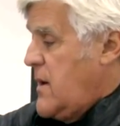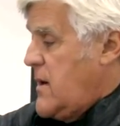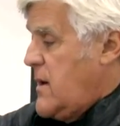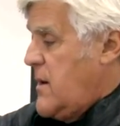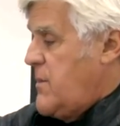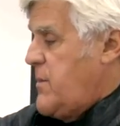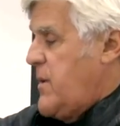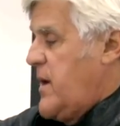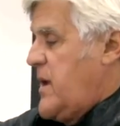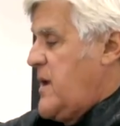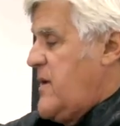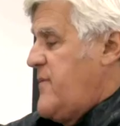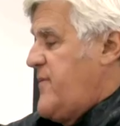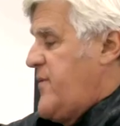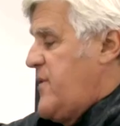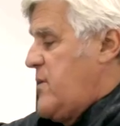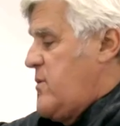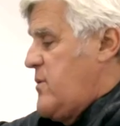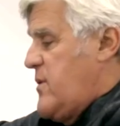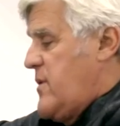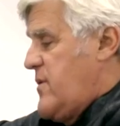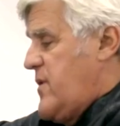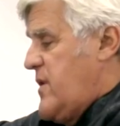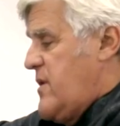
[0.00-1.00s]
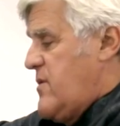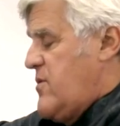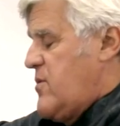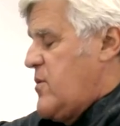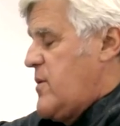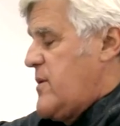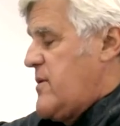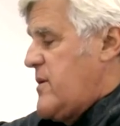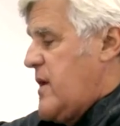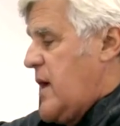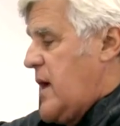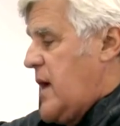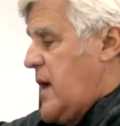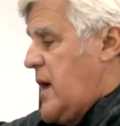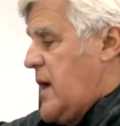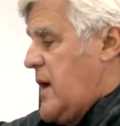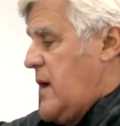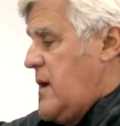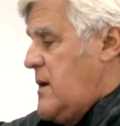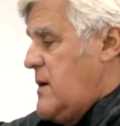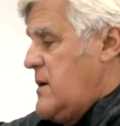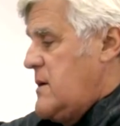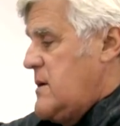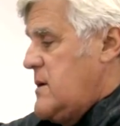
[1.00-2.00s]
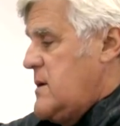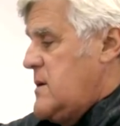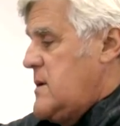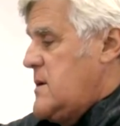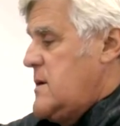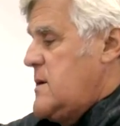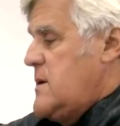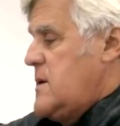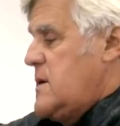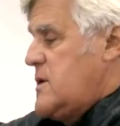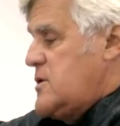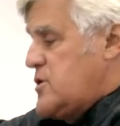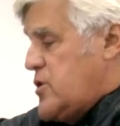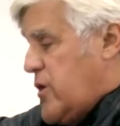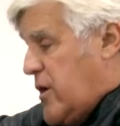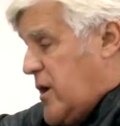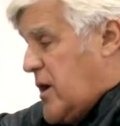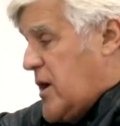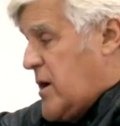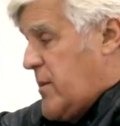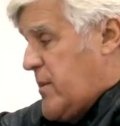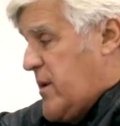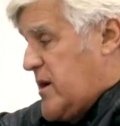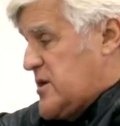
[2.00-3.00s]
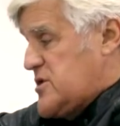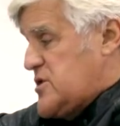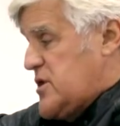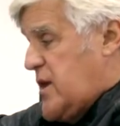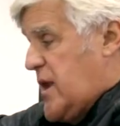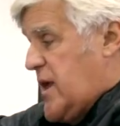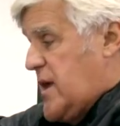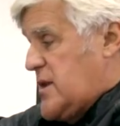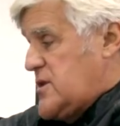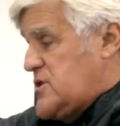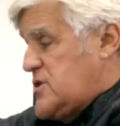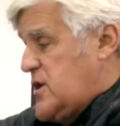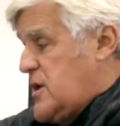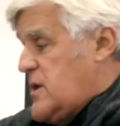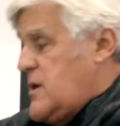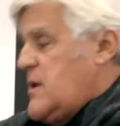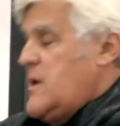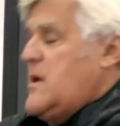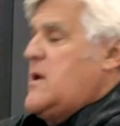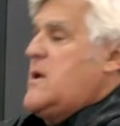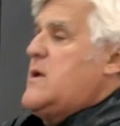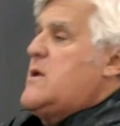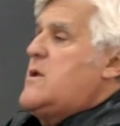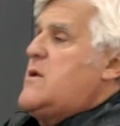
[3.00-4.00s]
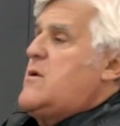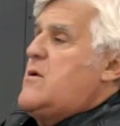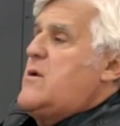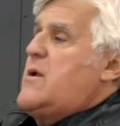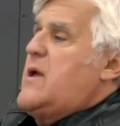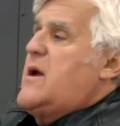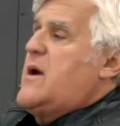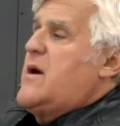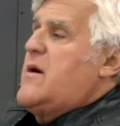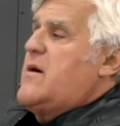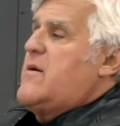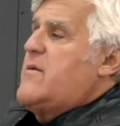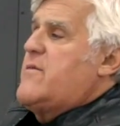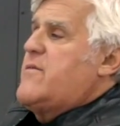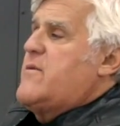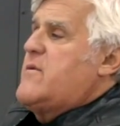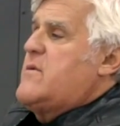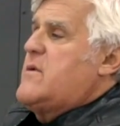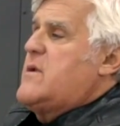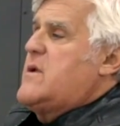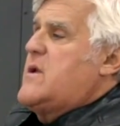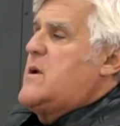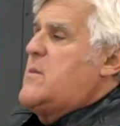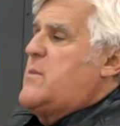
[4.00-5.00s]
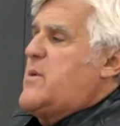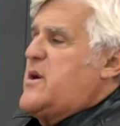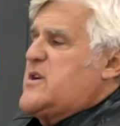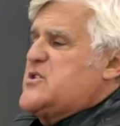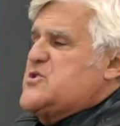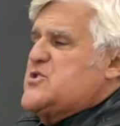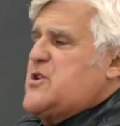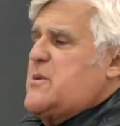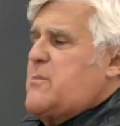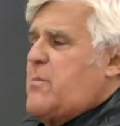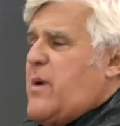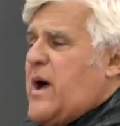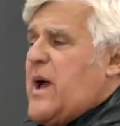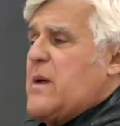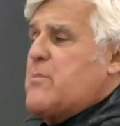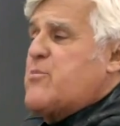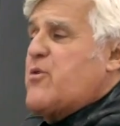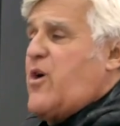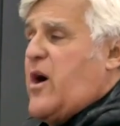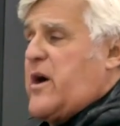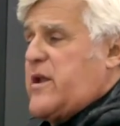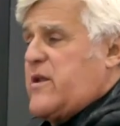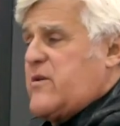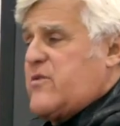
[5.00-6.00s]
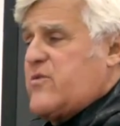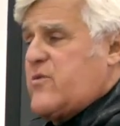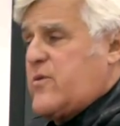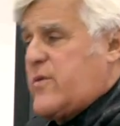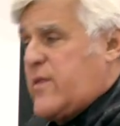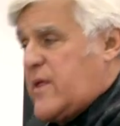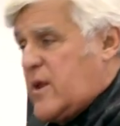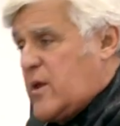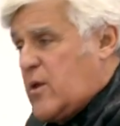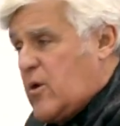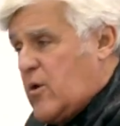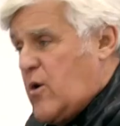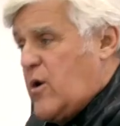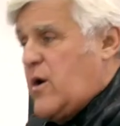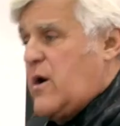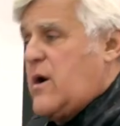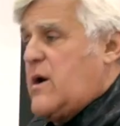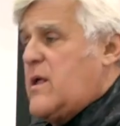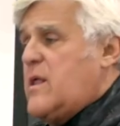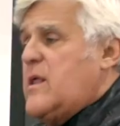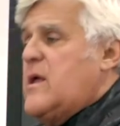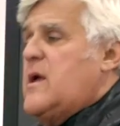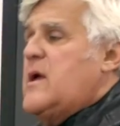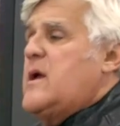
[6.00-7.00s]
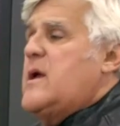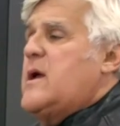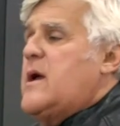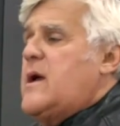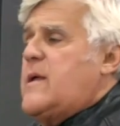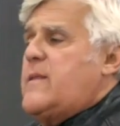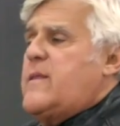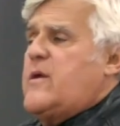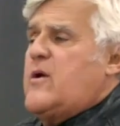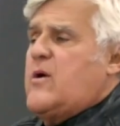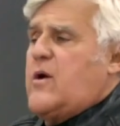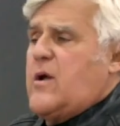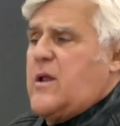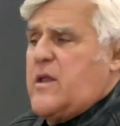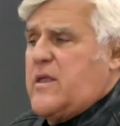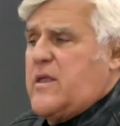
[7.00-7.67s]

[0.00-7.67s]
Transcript: Now, but if, it, if this was a internal combustion engine, you'd have combustion byproducts within the oil, and the oil